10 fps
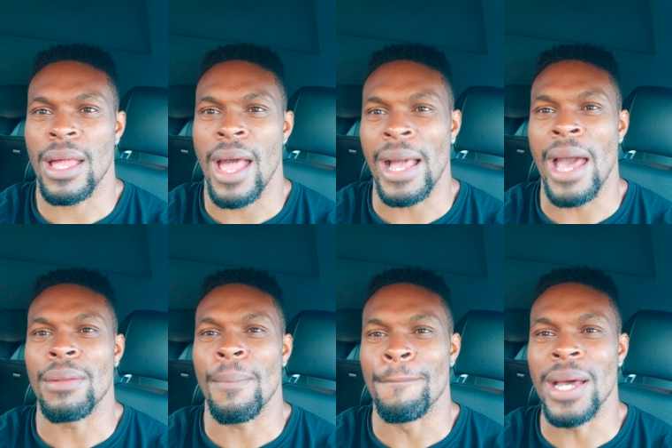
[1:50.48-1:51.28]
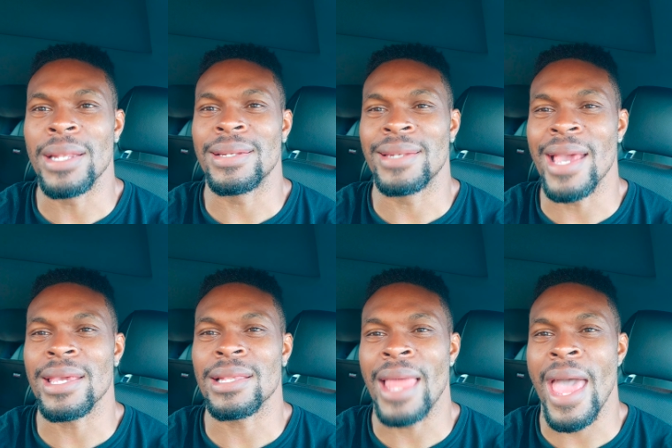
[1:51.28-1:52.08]
I got butt
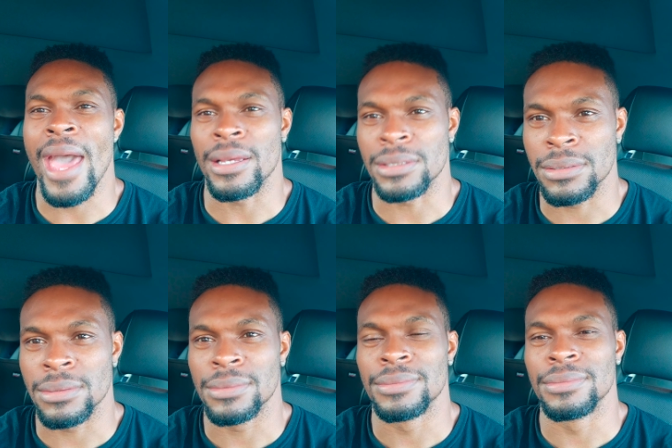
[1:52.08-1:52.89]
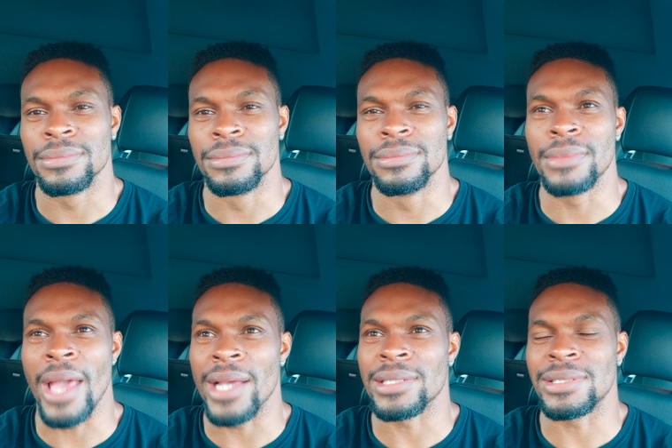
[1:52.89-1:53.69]
naked last,
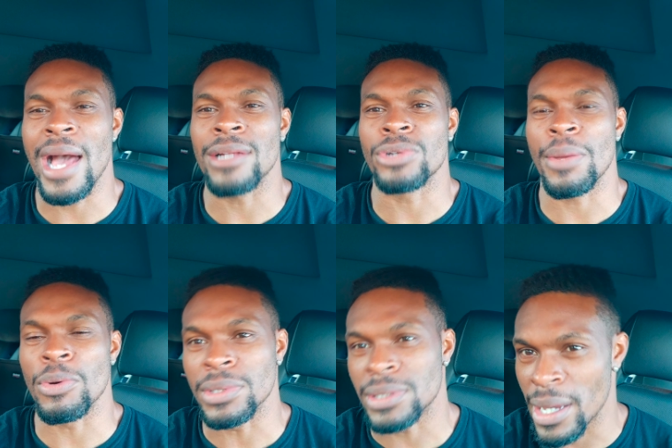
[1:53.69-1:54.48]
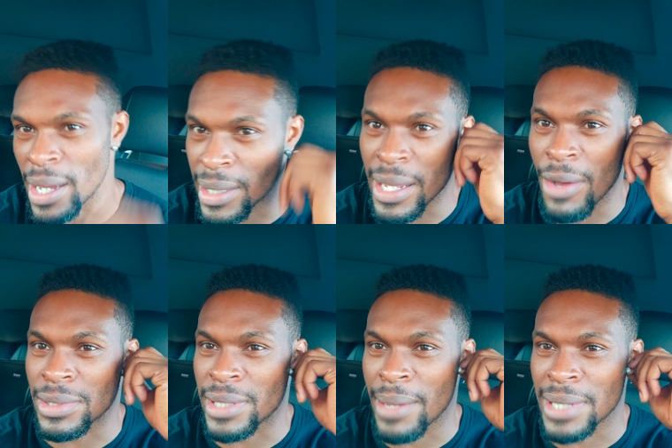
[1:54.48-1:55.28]
as John Drummond would say. I think that
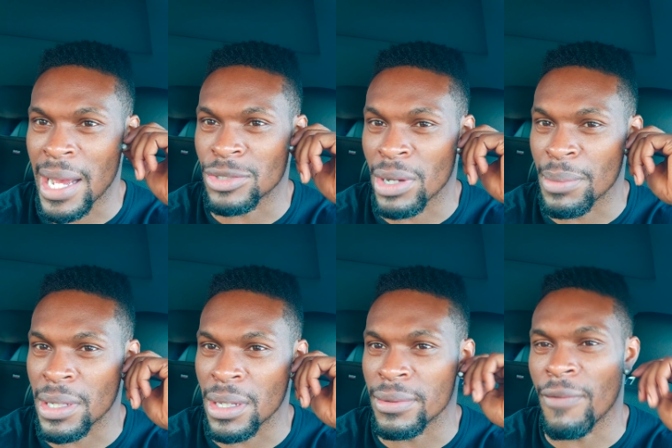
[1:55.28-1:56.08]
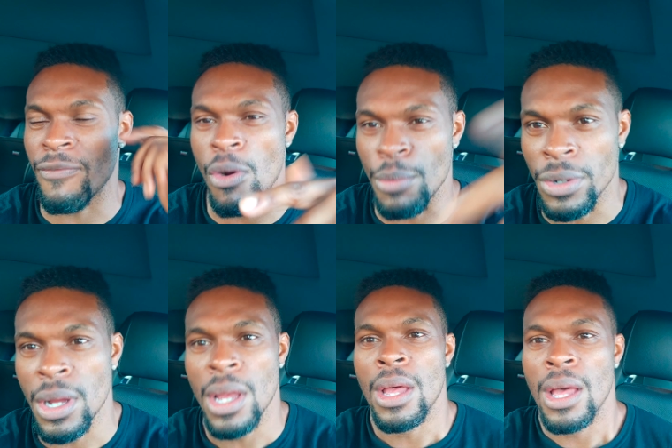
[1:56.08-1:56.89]
was his name, John Drummond, the, the former
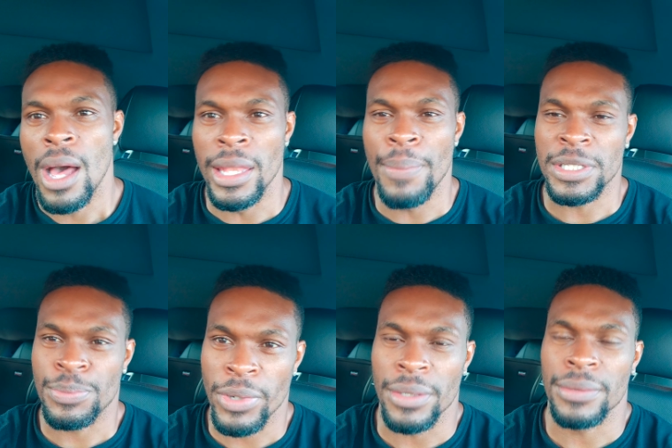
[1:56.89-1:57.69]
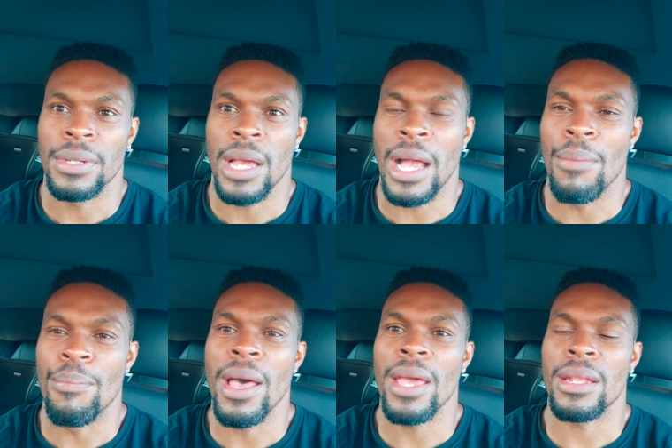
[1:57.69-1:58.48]
Olympic sprinter. I
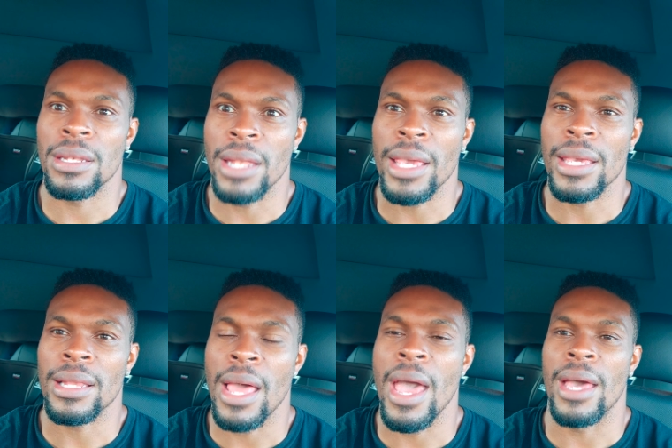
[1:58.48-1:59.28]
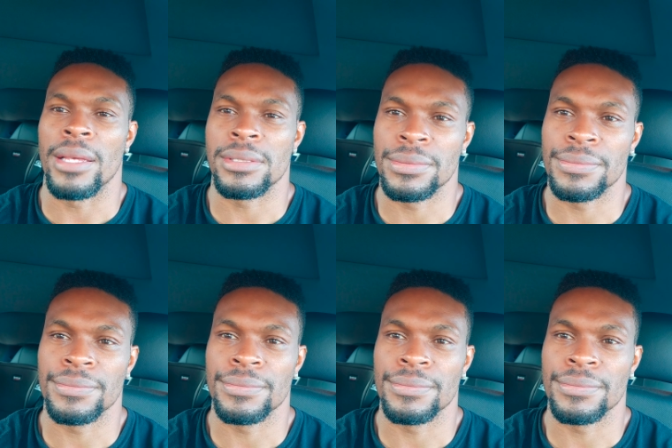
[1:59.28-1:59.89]
got butt naked last.